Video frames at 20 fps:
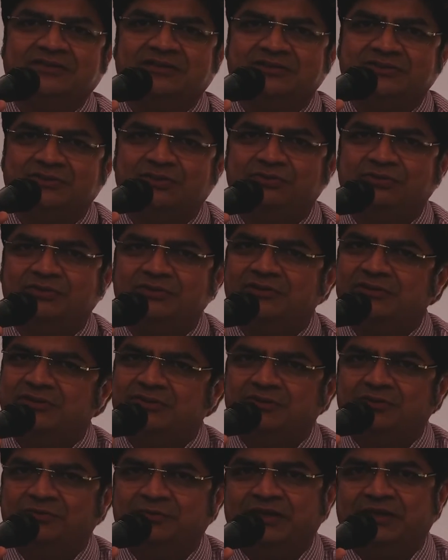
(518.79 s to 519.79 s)
So
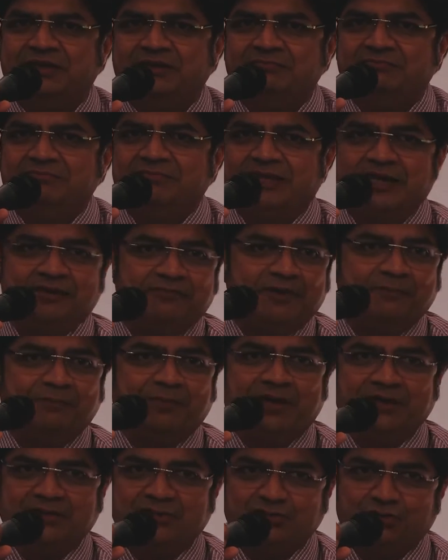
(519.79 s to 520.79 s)
we gave up
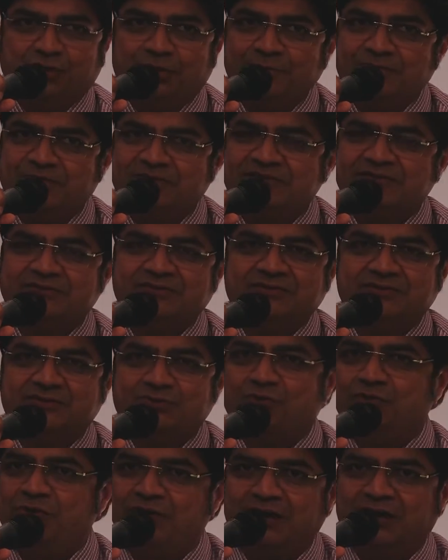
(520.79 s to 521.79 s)
our jobs,
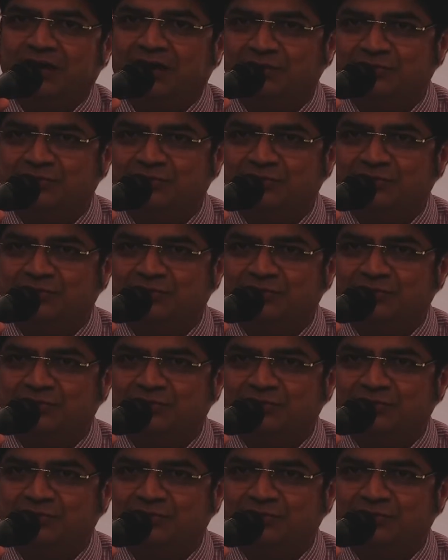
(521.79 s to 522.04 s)
sold our